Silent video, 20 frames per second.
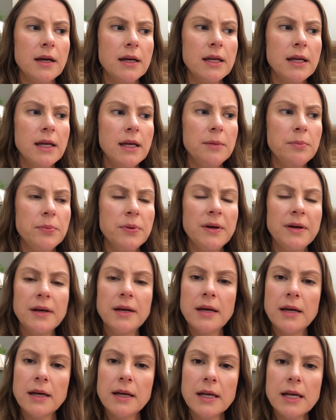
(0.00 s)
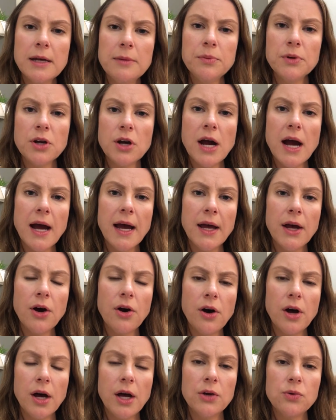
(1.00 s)
keep your eye
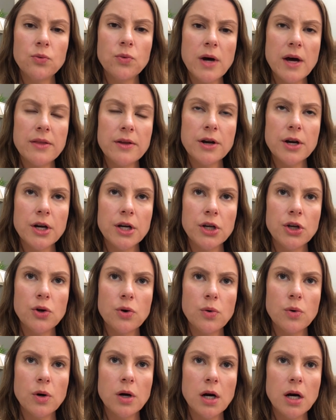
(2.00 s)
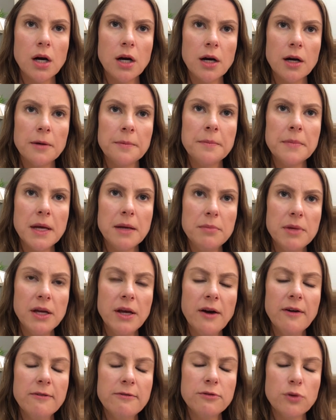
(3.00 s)
on whether you're maybe
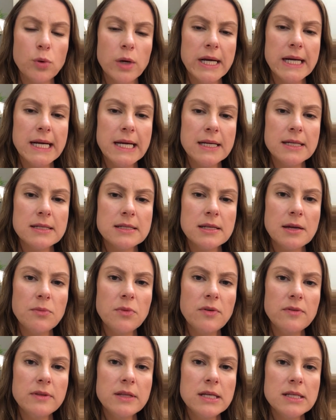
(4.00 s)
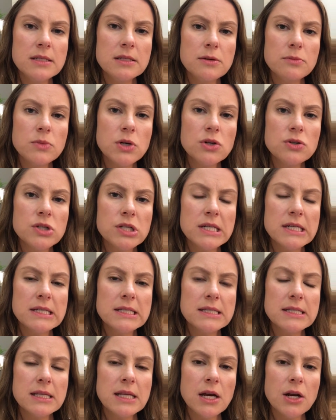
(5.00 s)
avoiding some of these
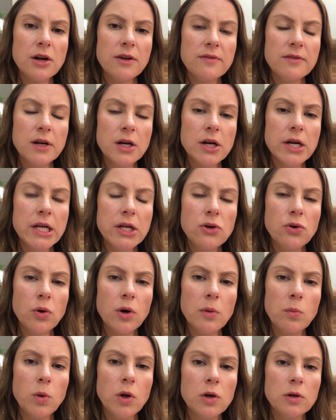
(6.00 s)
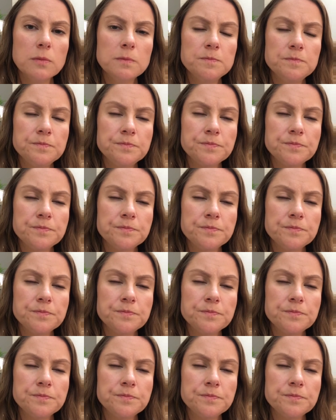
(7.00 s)
emotions that are very normal